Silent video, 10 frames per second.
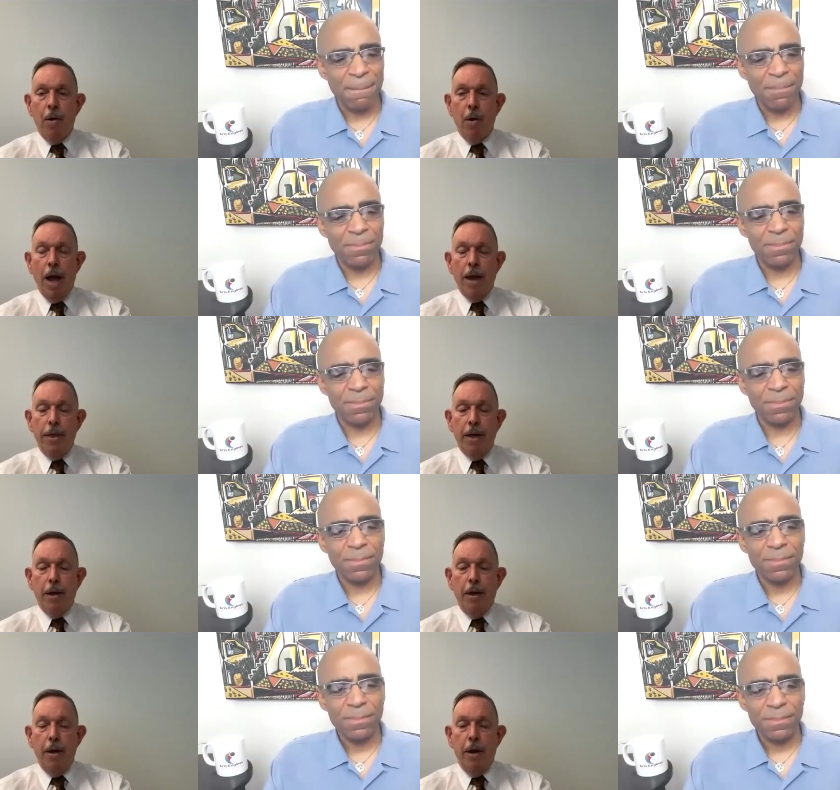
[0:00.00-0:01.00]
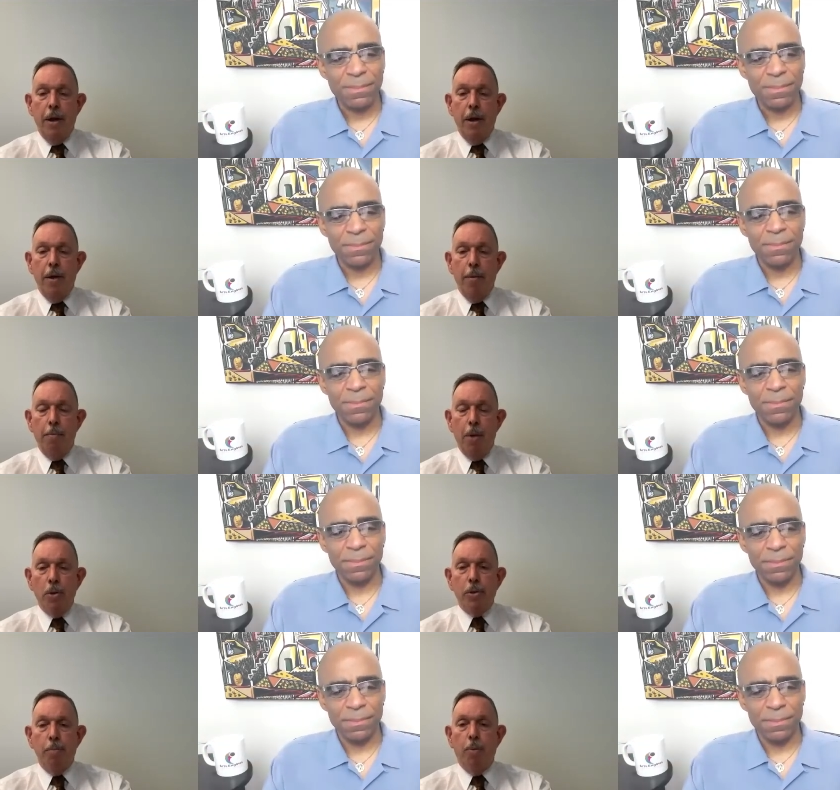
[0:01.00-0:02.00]
Speaker 1: i think most
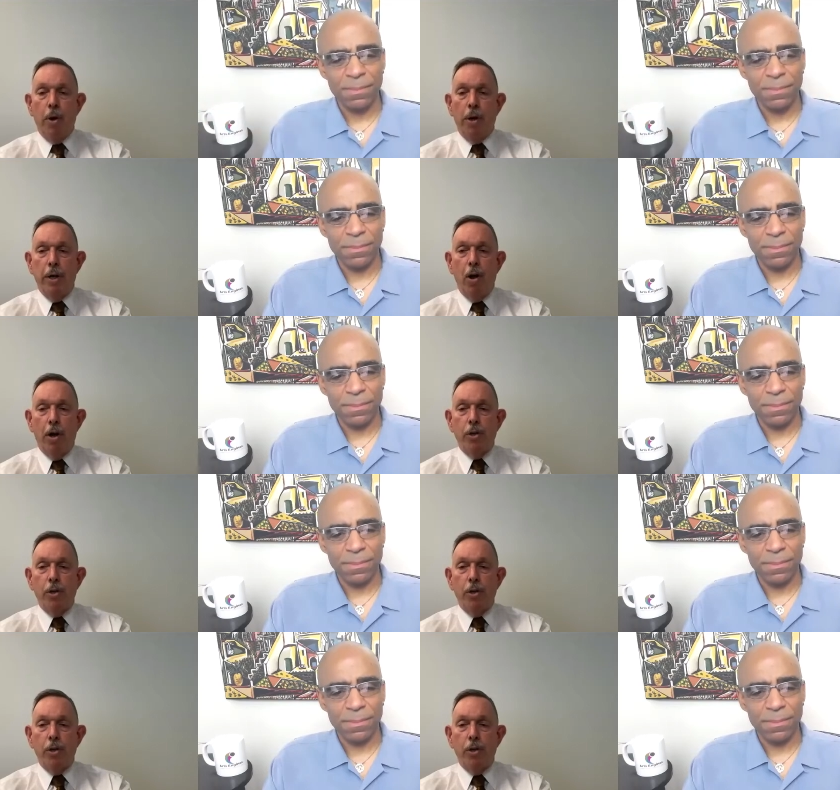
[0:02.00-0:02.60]
importantly arts